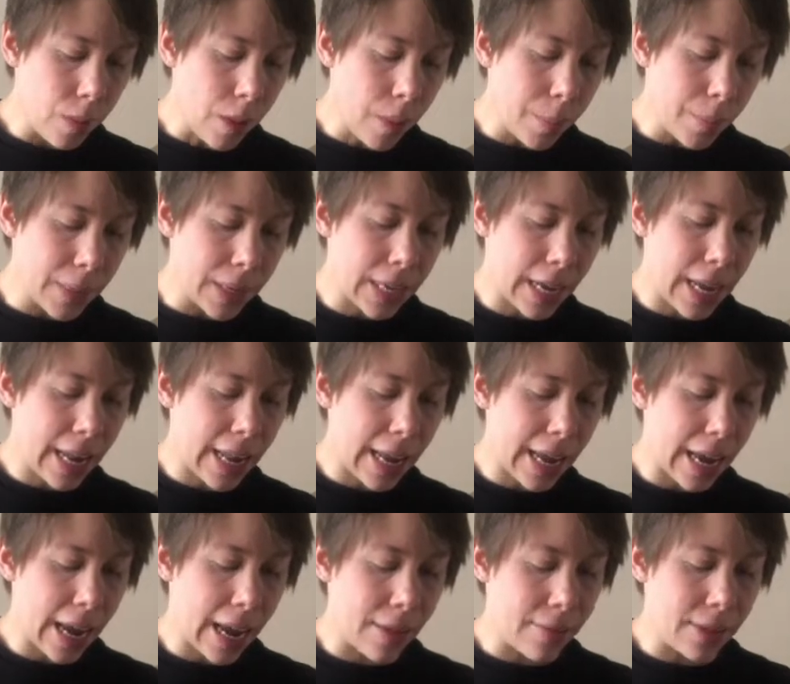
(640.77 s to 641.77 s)
But I
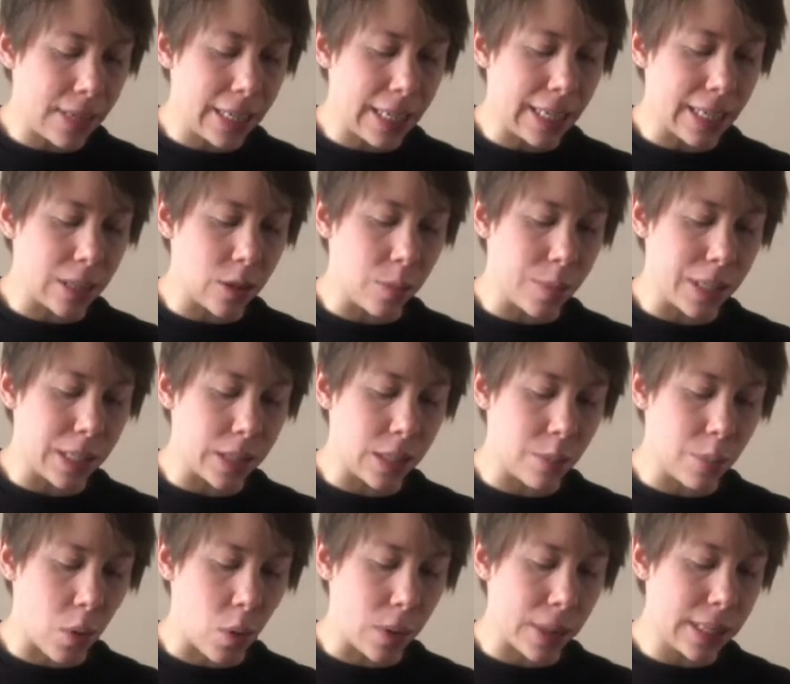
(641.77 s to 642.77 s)
like having a little bit of
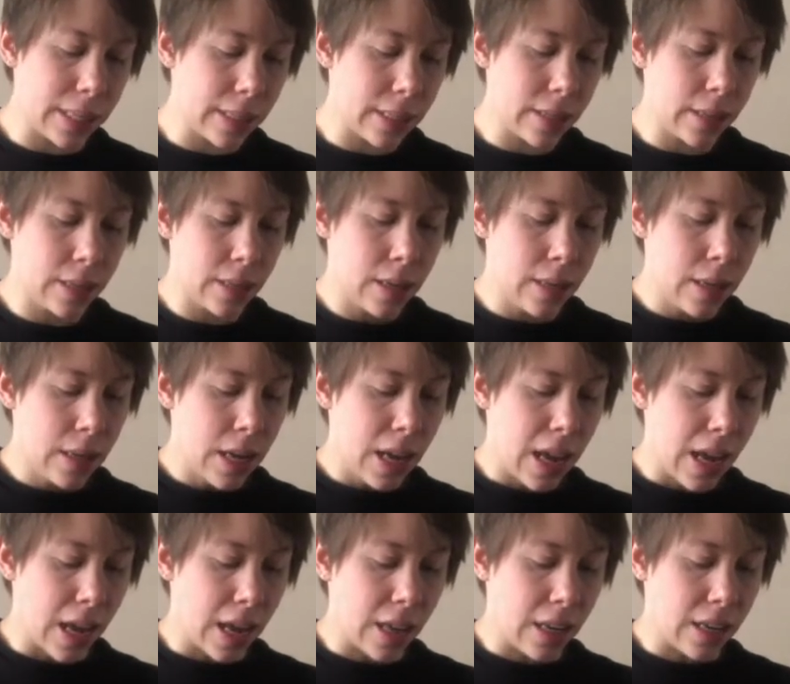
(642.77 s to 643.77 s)
spice.
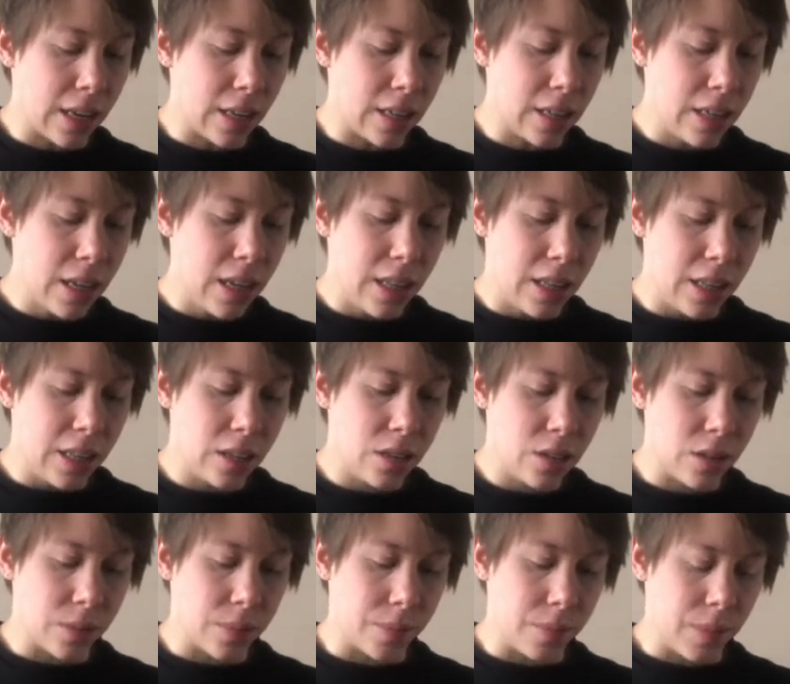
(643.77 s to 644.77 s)
And these
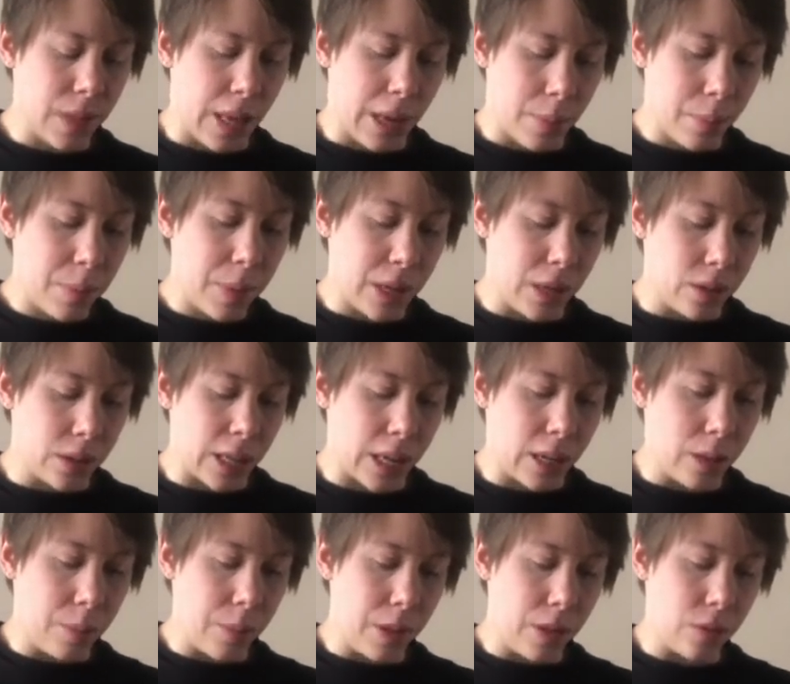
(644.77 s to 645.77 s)
are like pickled
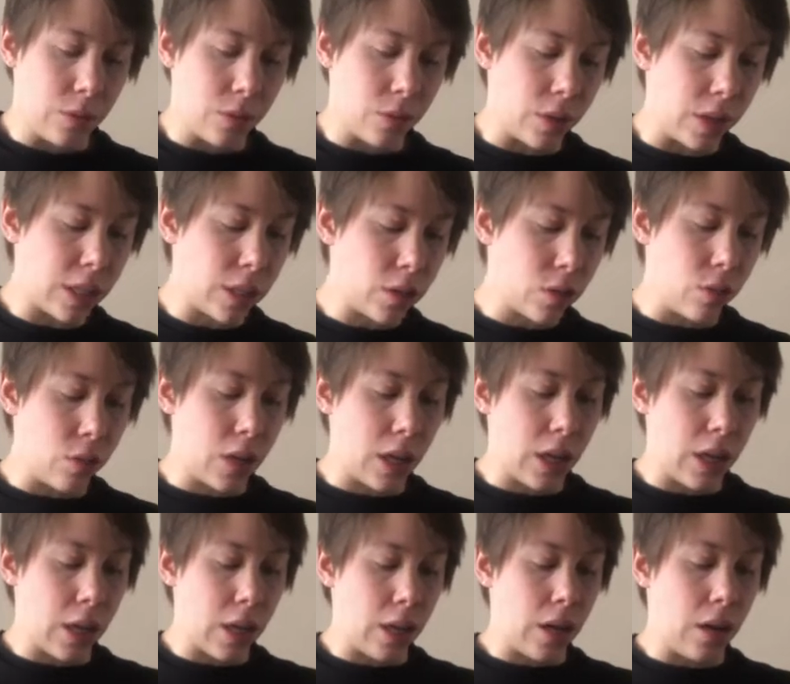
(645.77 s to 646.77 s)
jalapenos, right? So
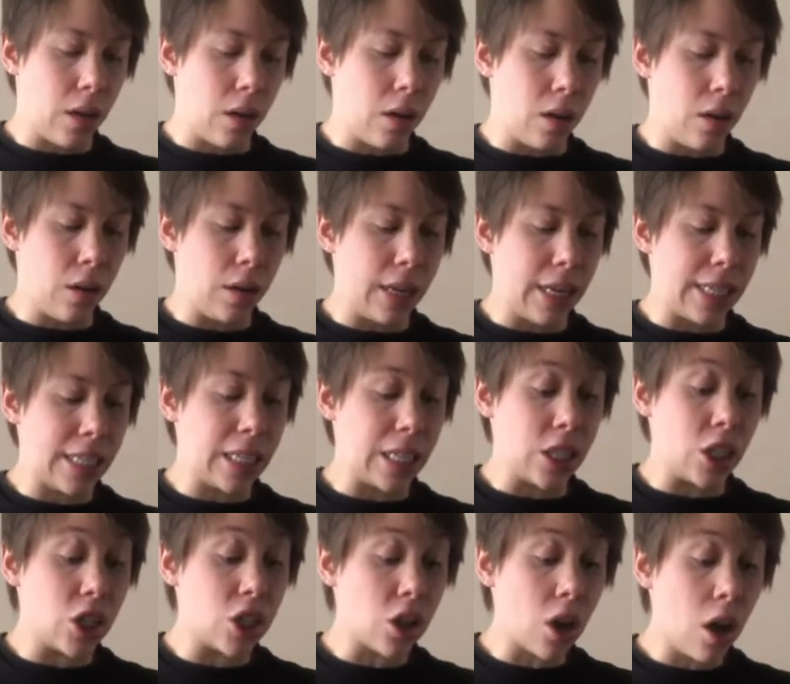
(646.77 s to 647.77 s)
they are nice and
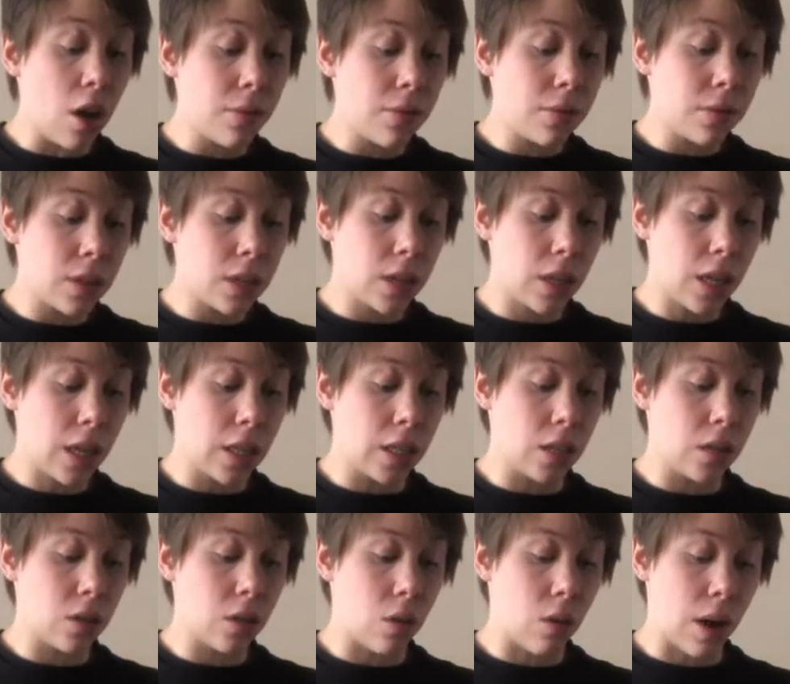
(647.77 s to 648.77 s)
soft. And
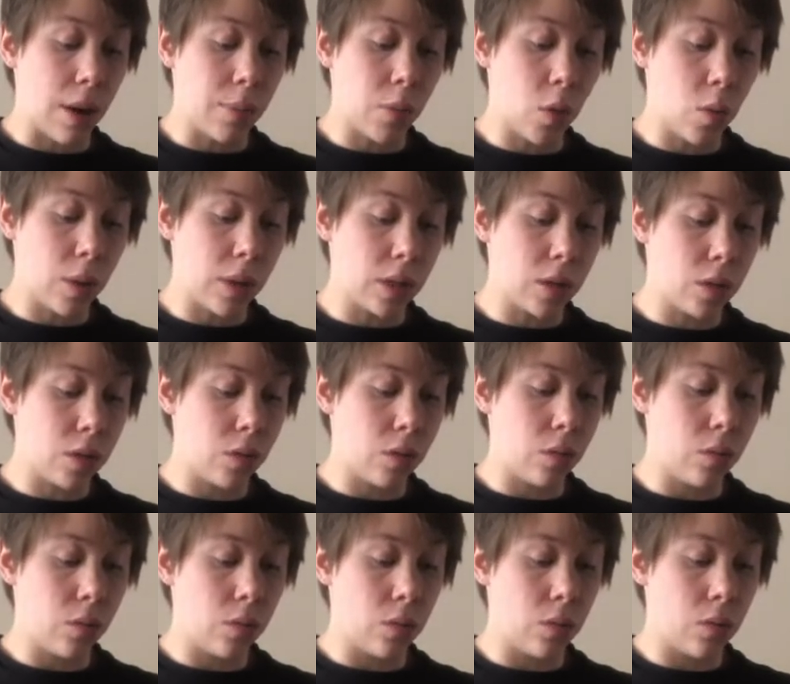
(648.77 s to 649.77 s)
so I'm going
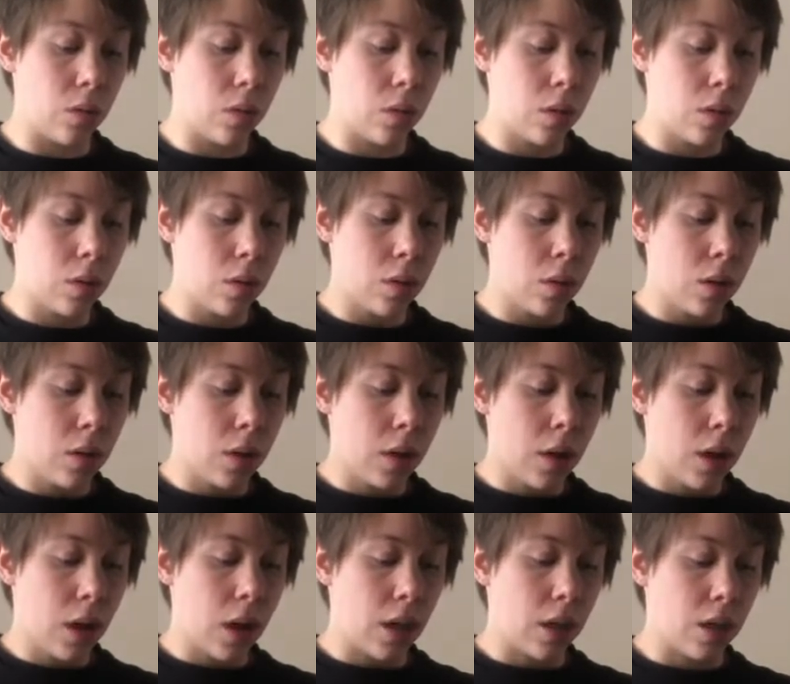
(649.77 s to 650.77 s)
to
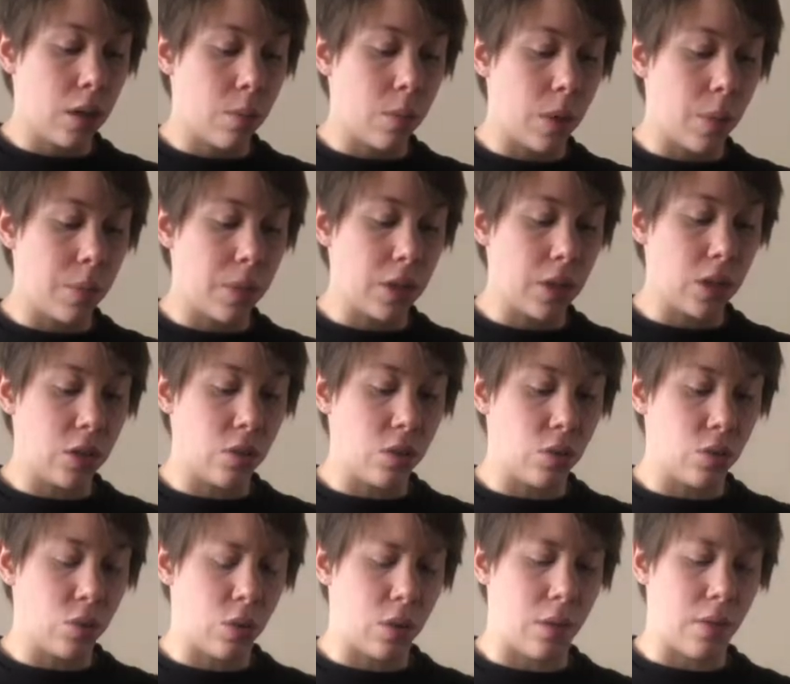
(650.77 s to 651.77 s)
cut them up into
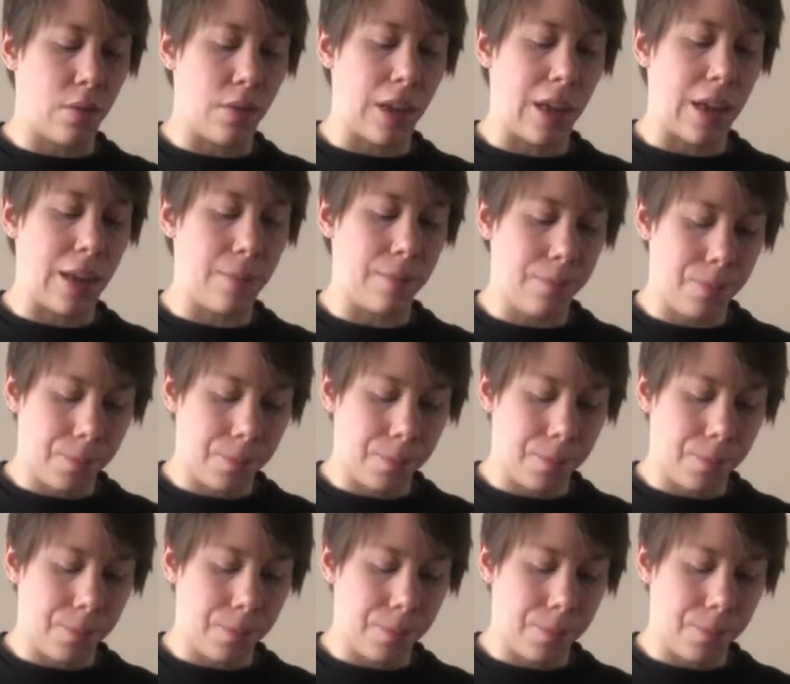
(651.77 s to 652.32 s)
sort of a